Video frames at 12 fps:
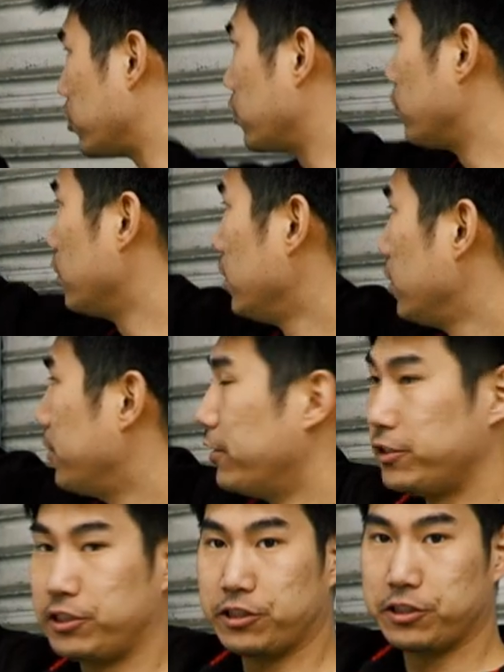to do
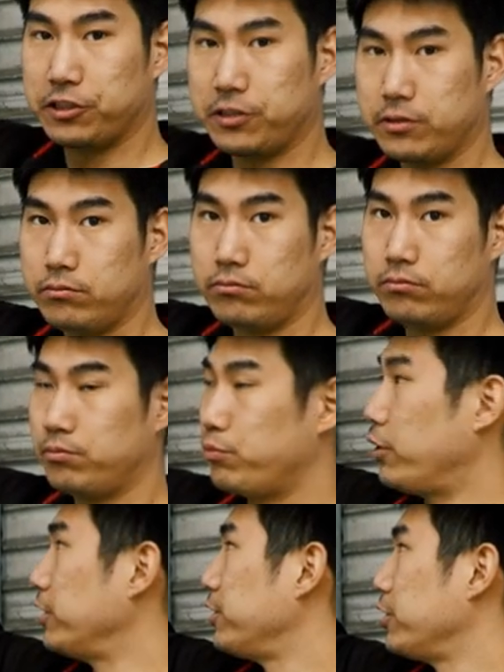is just
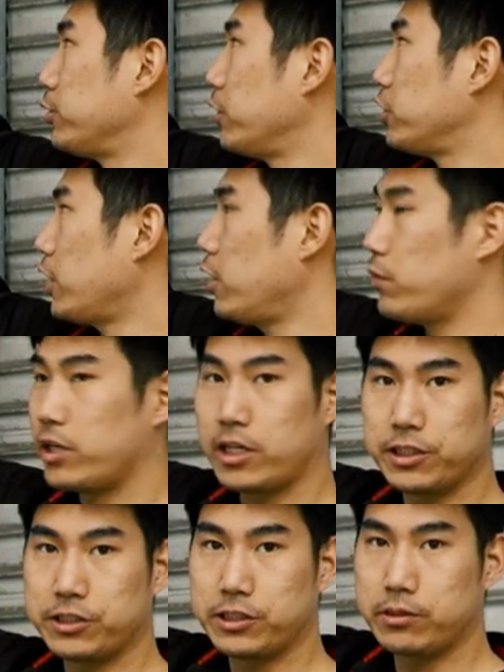press the switch on. We
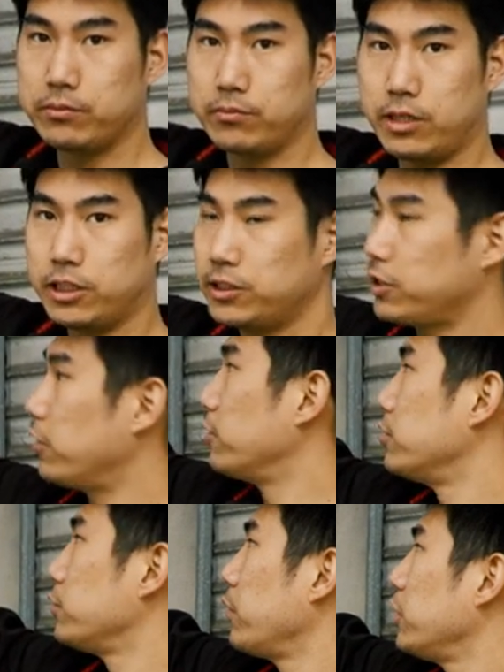custom install
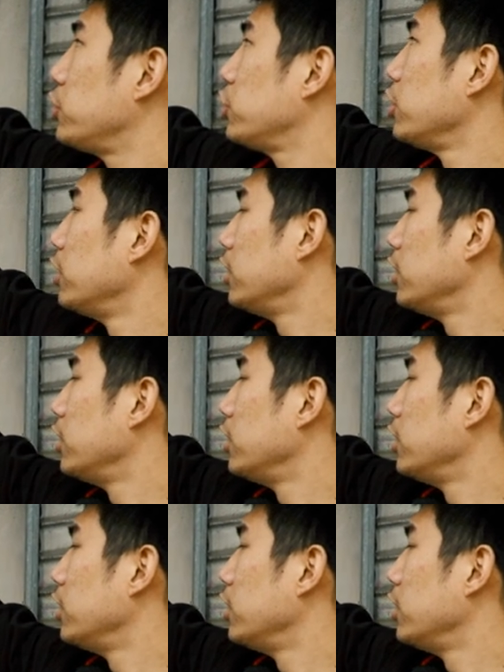the switch.